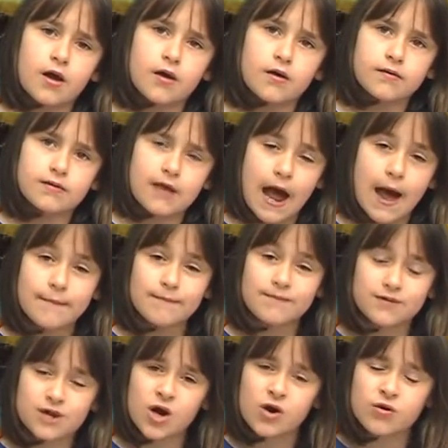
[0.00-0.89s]

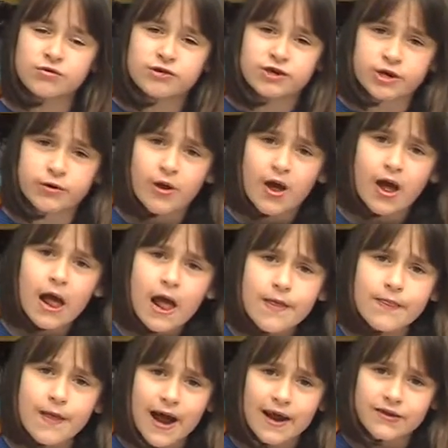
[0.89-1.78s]
Sam told you
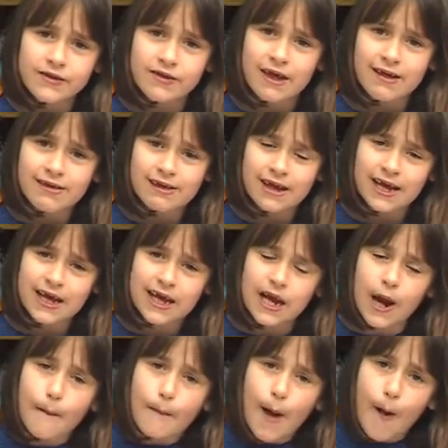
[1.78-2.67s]
that they're
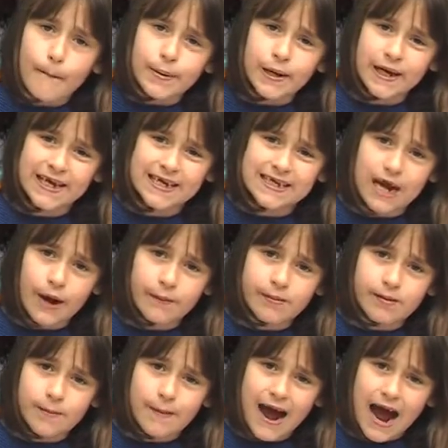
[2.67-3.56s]
thinking about pulling
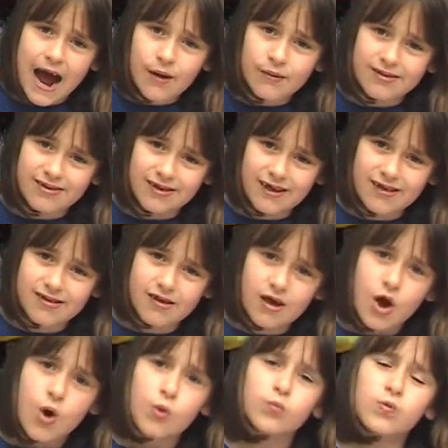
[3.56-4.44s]
down some
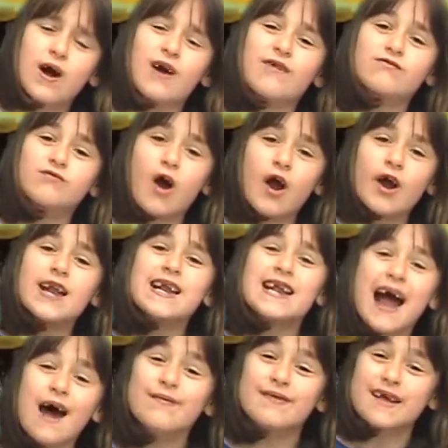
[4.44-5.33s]
houses. Well, right
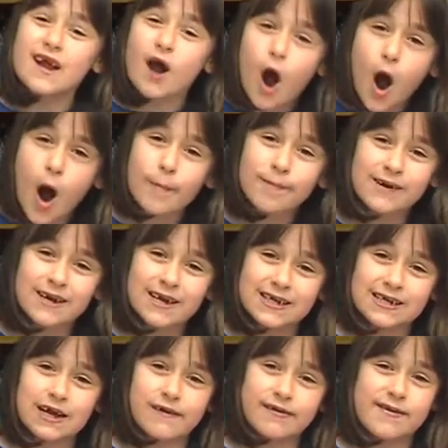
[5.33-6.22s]
now they are
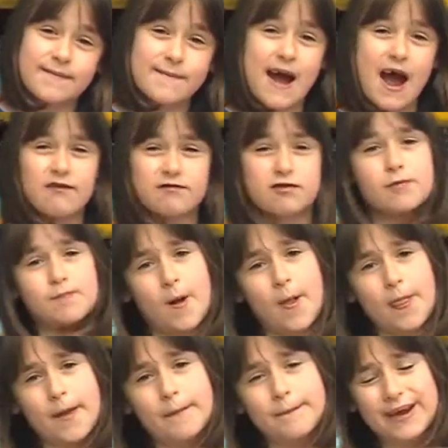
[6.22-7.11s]
pulling down some houses,
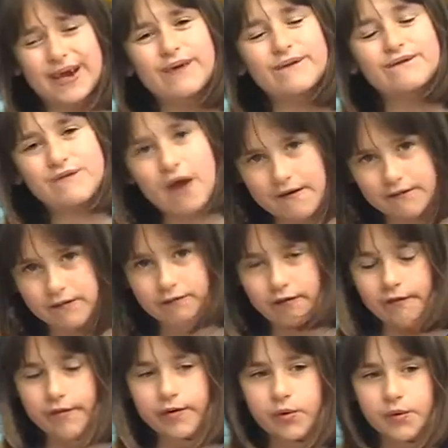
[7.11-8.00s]
but they're being very,
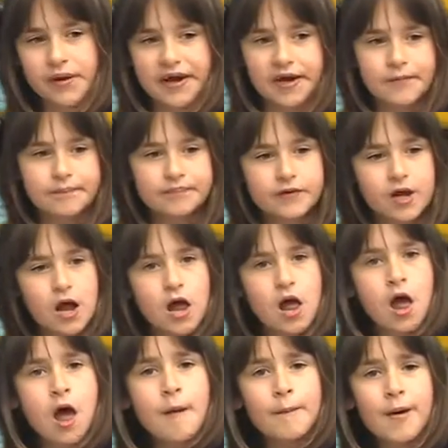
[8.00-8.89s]
very quick.
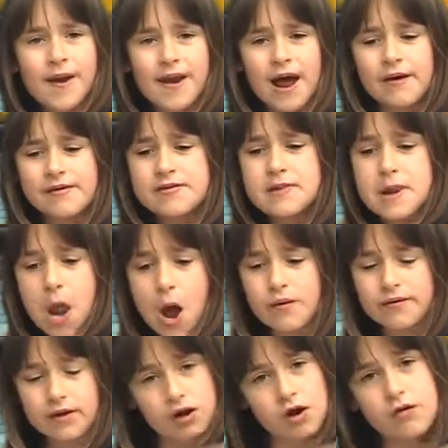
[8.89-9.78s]
But now there's
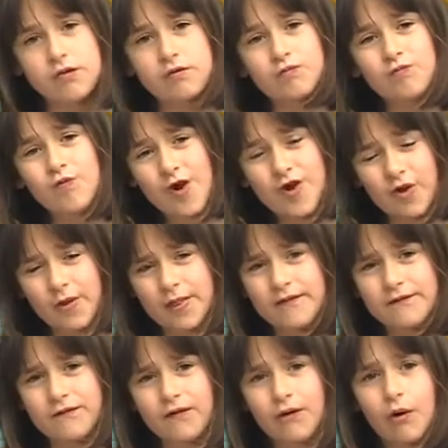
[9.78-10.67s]
loads and loads of wood
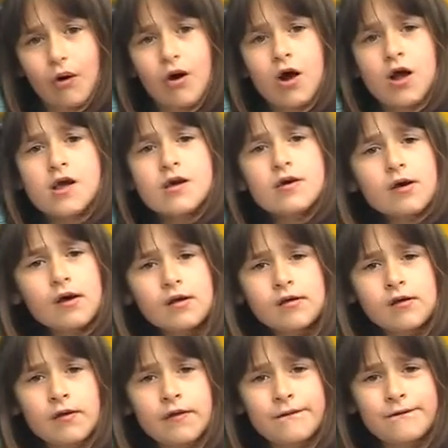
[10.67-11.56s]
on the floor,
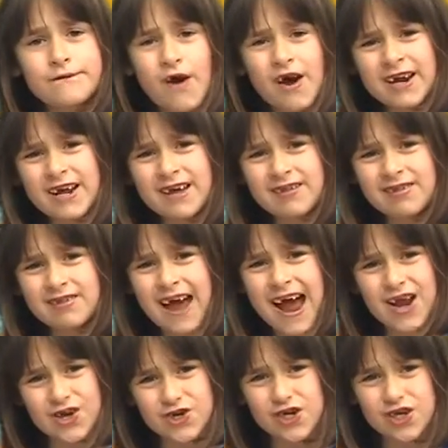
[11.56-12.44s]
so the fire is
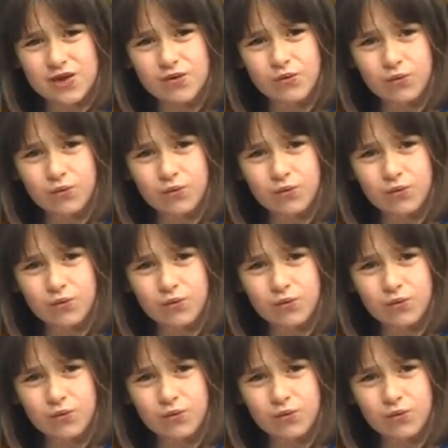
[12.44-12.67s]
catching the